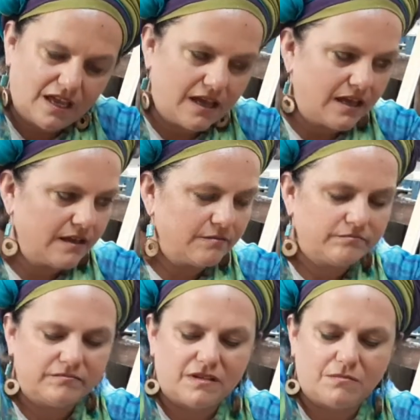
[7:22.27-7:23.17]

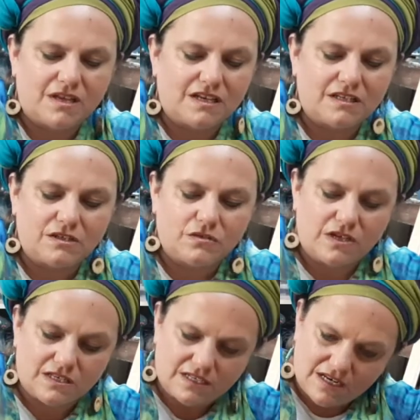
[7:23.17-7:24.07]
I'm not going to do
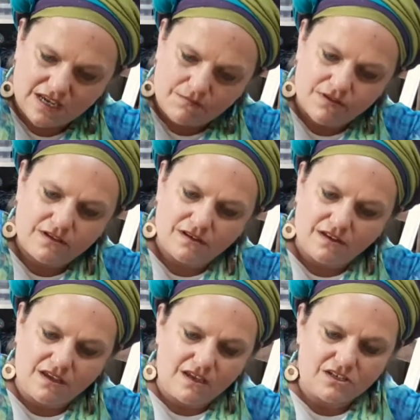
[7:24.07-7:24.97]
that today, but
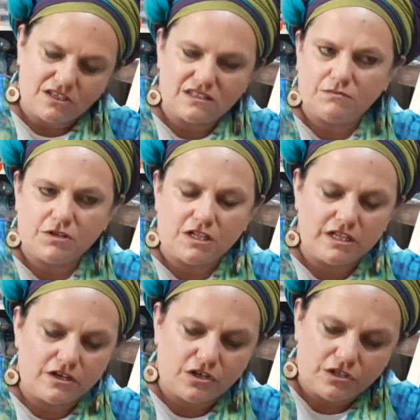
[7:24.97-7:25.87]
just some
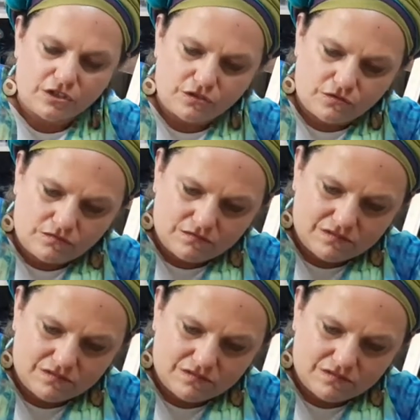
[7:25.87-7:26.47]
clear glue.